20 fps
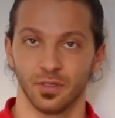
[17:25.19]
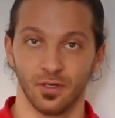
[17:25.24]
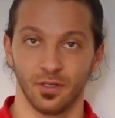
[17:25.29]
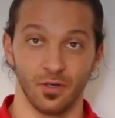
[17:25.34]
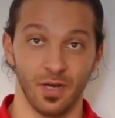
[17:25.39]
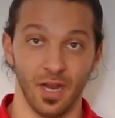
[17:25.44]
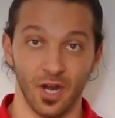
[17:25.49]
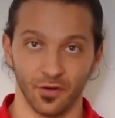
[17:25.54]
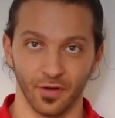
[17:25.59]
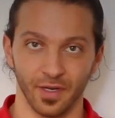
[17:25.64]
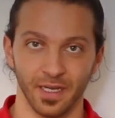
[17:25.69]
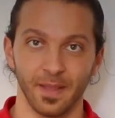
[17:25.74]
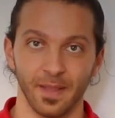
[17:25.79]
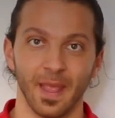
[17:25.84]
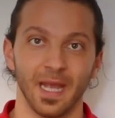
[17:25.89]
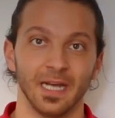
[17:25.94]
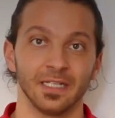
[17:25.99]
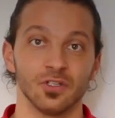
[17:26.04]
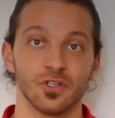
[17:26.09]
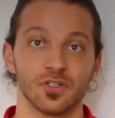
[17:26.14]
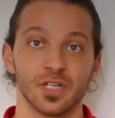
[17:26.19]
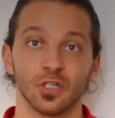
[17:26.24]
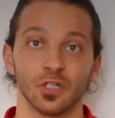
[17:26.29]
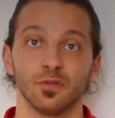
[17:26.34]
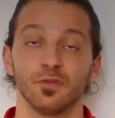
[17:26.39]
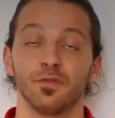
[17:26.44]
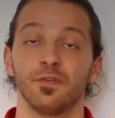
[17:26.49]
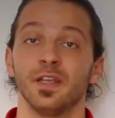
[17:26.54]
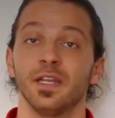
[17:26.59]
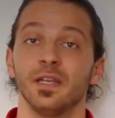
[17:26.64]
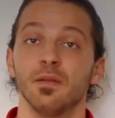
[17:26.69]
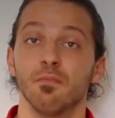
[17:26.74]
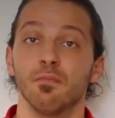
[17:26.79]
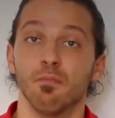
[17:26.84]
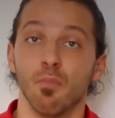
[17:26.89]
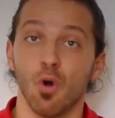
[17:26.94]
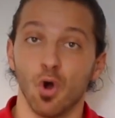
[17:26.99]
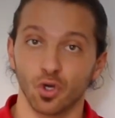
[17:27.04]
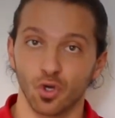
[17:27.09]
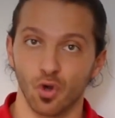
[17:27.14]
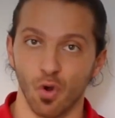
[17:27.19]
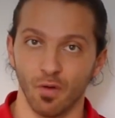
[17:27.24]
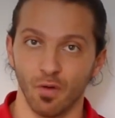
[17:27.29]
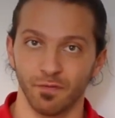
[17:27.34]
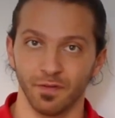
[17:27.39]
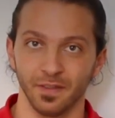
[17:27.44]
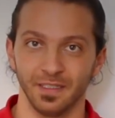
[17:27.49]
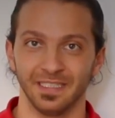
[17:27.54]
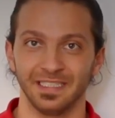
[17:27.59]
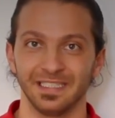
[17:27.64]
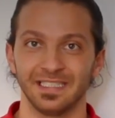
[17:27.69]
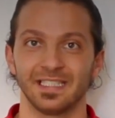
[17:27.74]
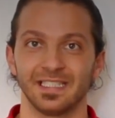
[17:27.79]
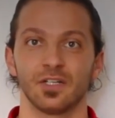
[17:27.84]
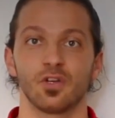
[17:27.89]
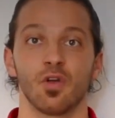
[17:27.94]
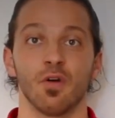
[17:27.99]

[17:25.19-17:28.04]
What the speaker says: learning and you start to feel more confident